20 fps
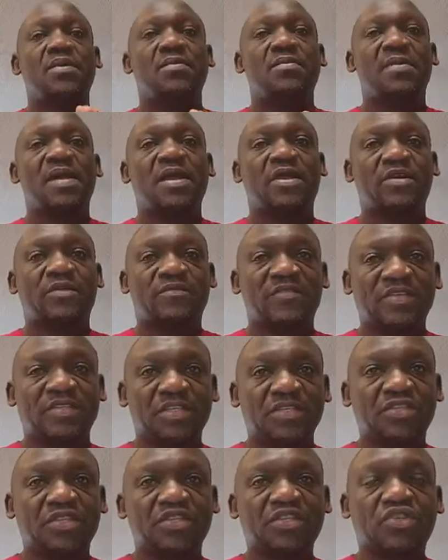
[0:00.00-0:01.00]
My
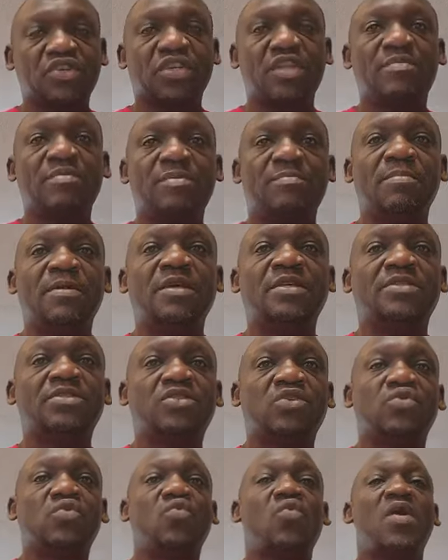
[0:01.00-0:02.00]
conversation is going to be
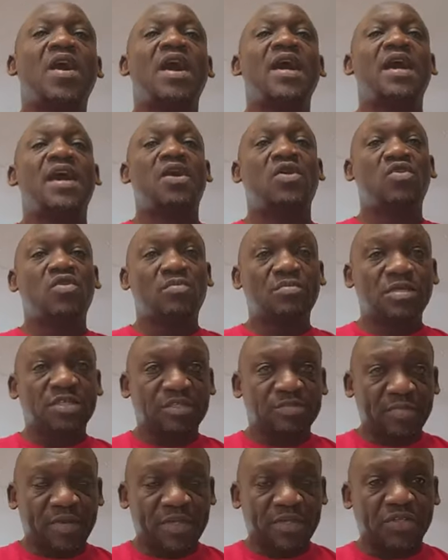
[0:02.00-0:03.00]
based on why a home
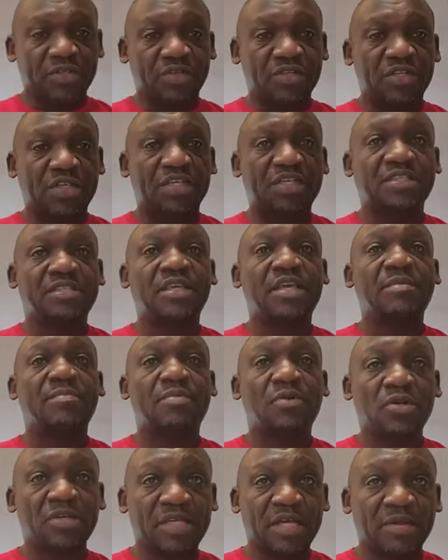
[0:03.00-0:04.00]
inspection is
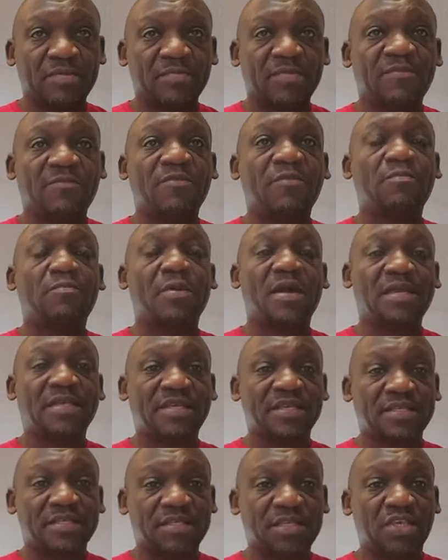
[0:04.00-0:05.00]
important before
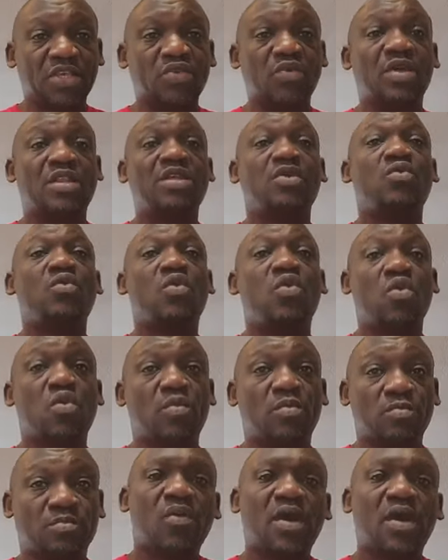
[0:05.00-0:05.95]
purchasing your new home.